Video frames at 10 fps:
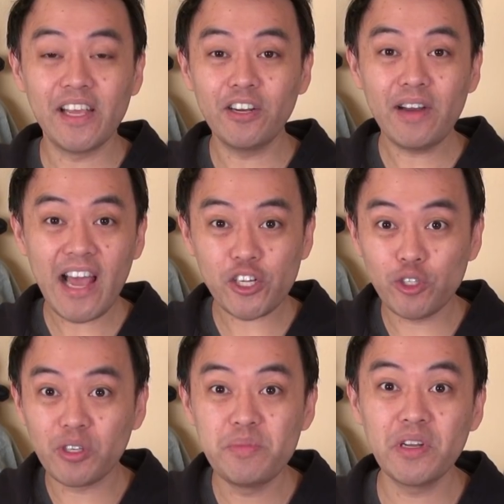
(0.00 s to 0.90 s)
the
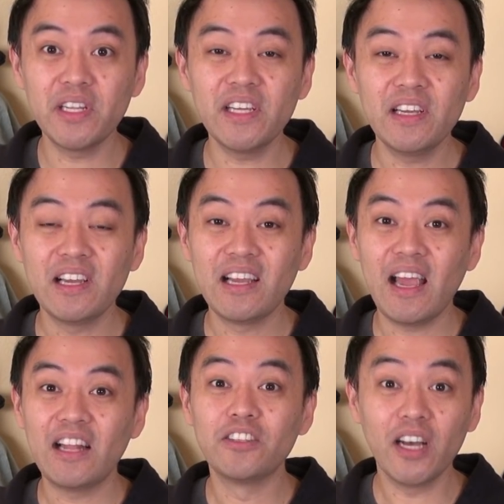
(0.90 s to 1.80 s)
international community
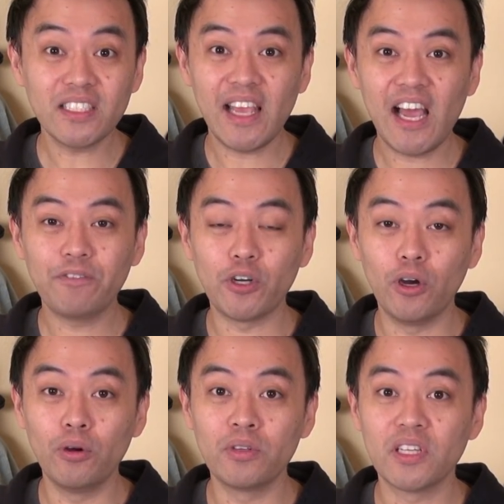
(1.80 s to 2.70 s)
does have
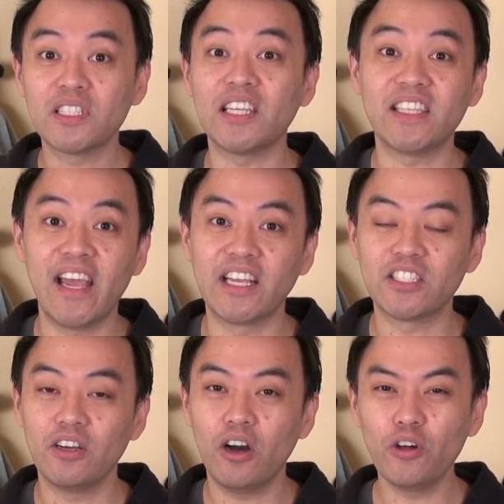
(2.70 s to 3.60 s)
their own
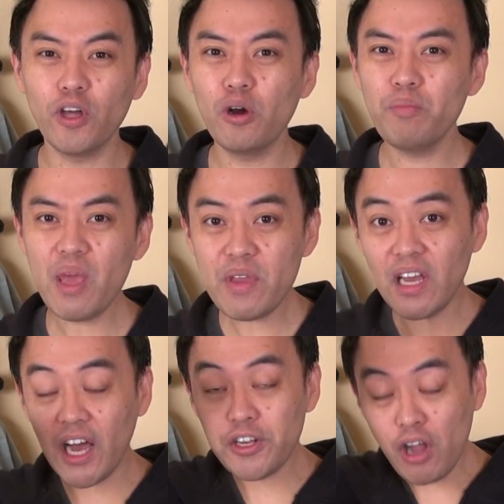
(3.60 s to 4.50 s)
Sasaengs, although
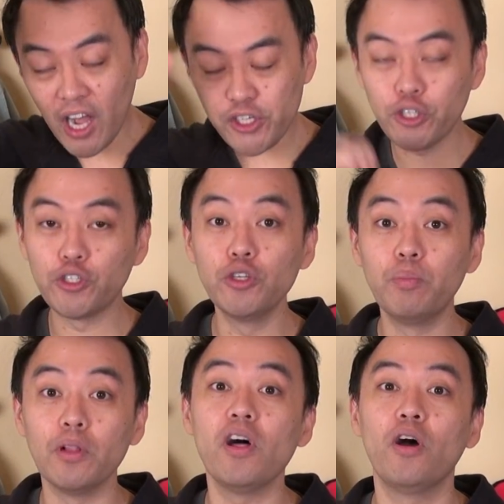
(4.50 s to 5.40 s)
maybe a notch or two
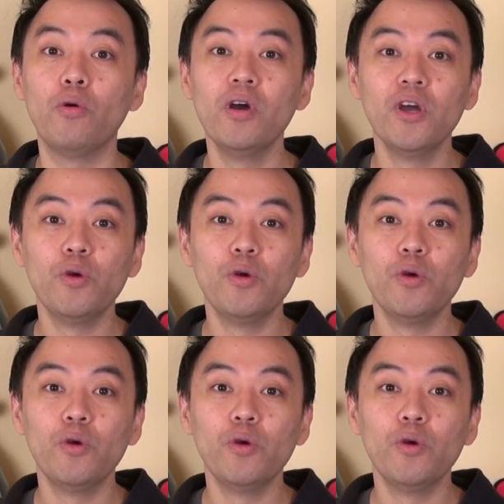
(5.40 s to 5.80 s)
below,